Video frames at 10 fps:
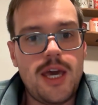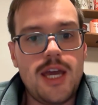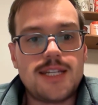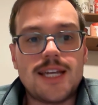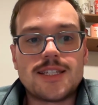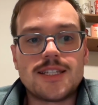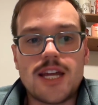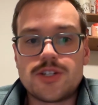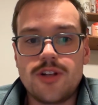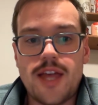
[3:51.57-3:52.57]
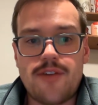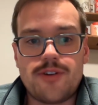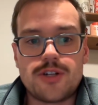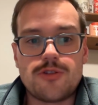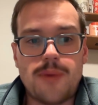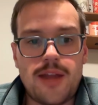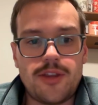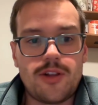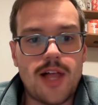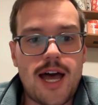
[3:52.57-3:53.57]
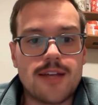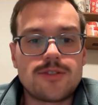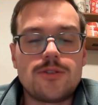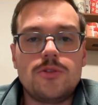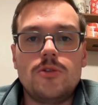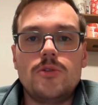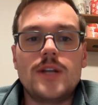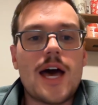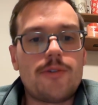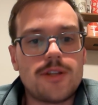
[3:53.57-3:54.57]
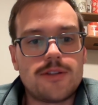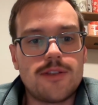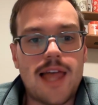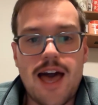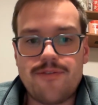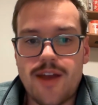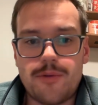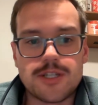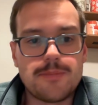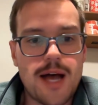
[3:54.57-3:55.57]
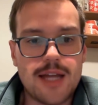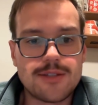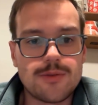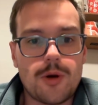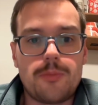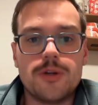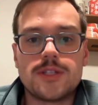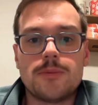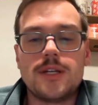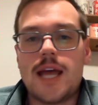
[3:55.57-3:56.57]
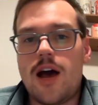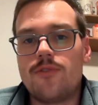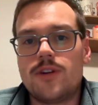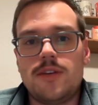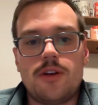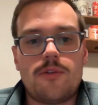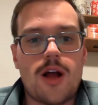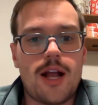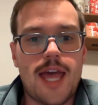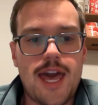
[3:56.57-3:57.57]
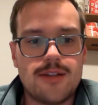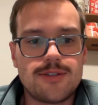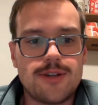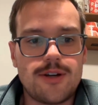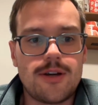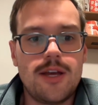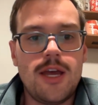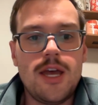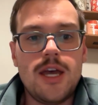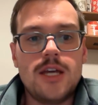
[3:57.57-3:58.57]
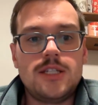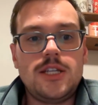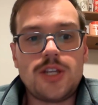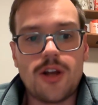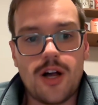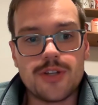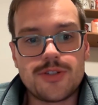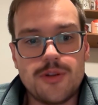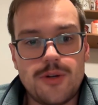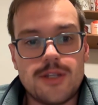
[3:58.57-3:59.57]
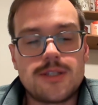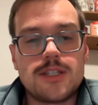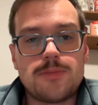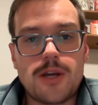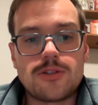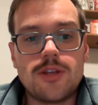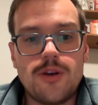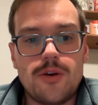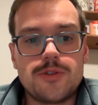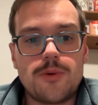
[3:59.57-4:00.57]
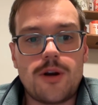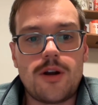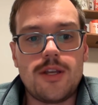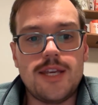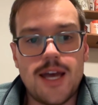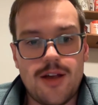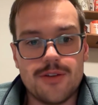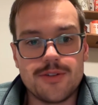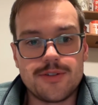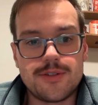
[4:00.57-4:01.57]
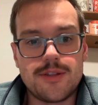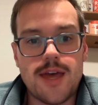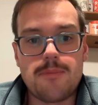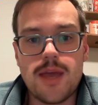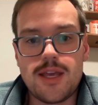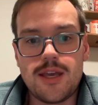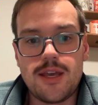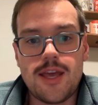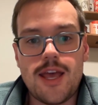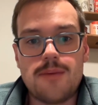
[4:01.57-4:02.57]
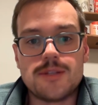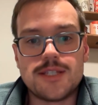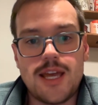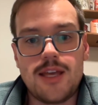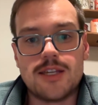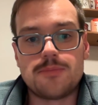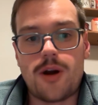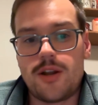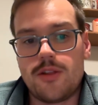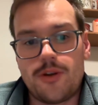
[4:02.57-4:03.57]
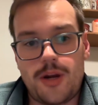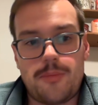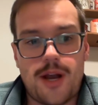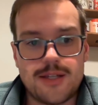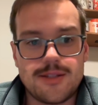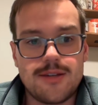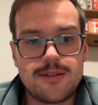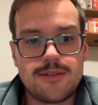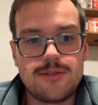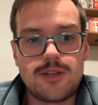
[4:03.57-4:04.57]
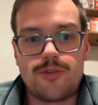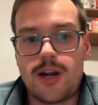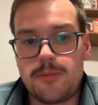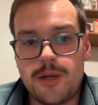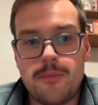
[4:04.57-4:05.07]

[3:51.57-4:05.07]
It takes intentional effort to remind the class to not laugh at response or put someone down for giving a wrong answer. Teaching all students, especially those who are ELs, that making a mistake is part of the learning process. It's incredibly